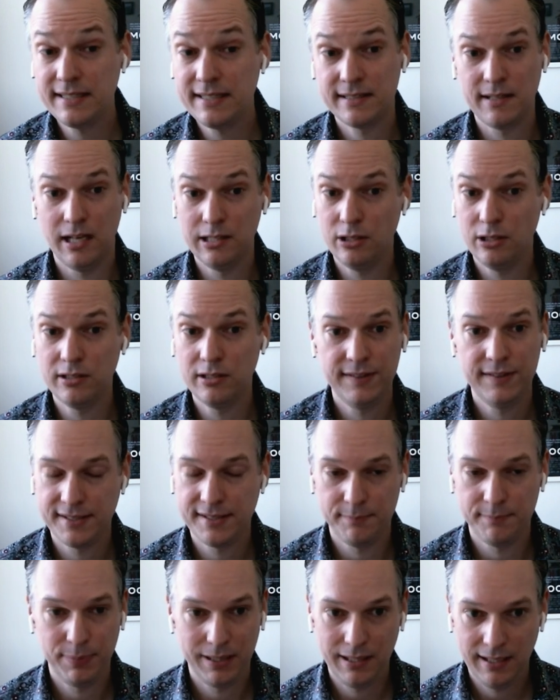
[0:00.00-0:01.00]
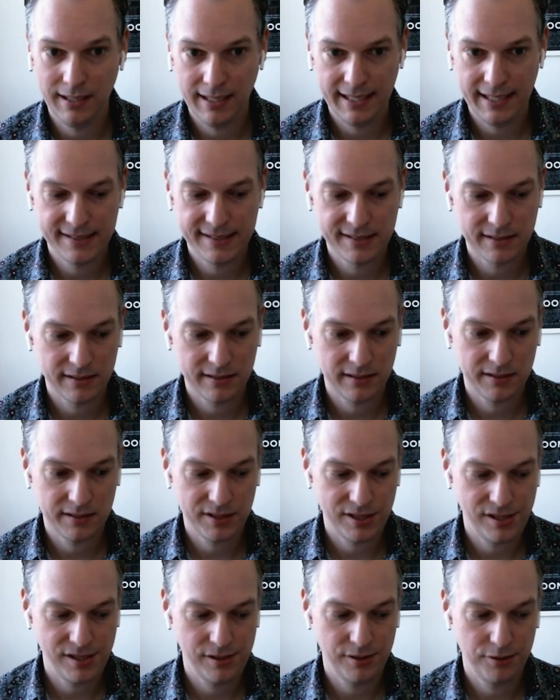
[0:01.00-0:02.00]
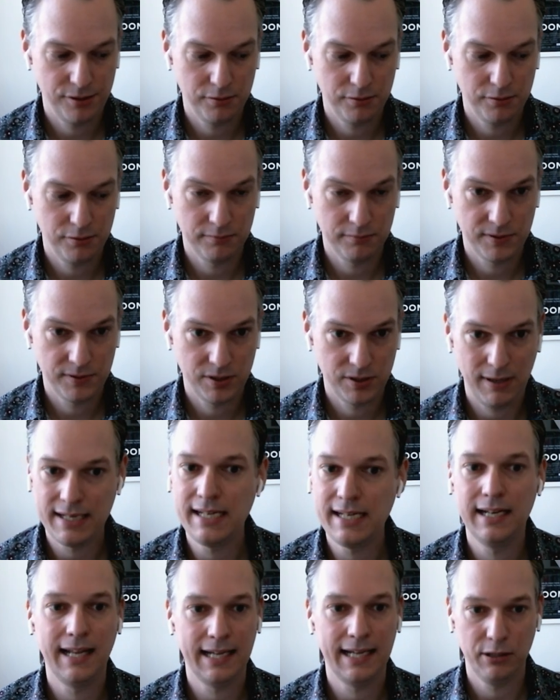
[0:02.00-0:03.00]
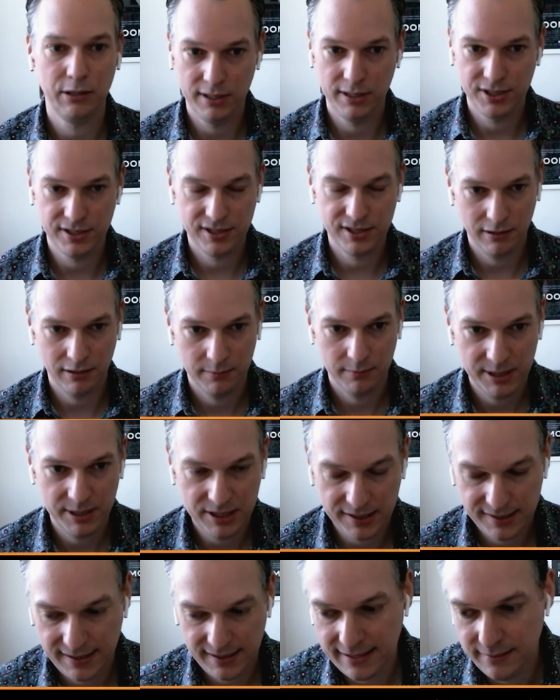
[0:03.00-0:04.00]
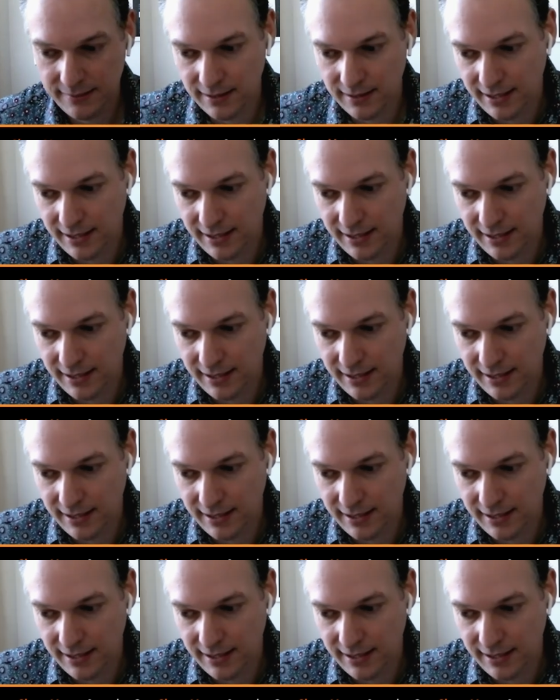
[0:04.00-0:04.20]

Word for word: a lot of this applies to any language, as Jeremy just said.